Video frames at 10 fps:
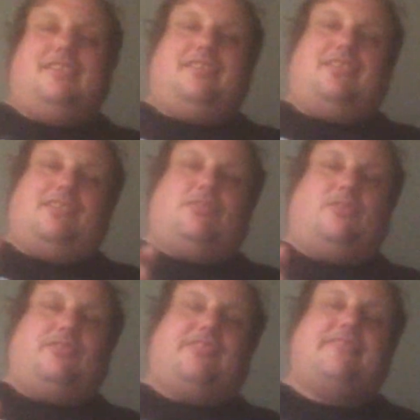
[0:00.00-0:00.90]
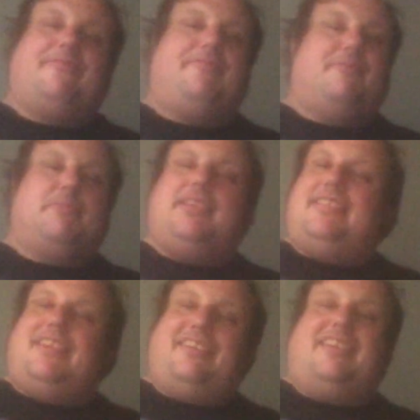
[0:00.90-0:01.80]
the controllers, but
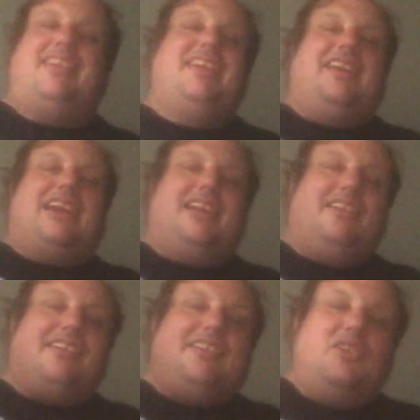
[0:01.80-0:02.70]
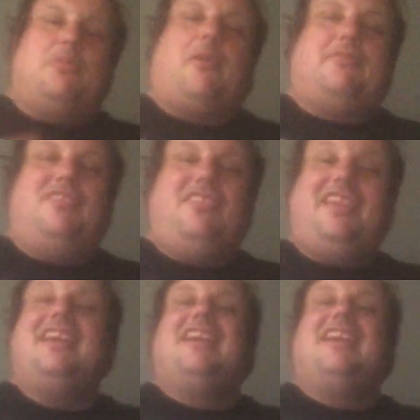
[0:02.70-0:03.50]
this doesn't. And it's a huge missed opportunity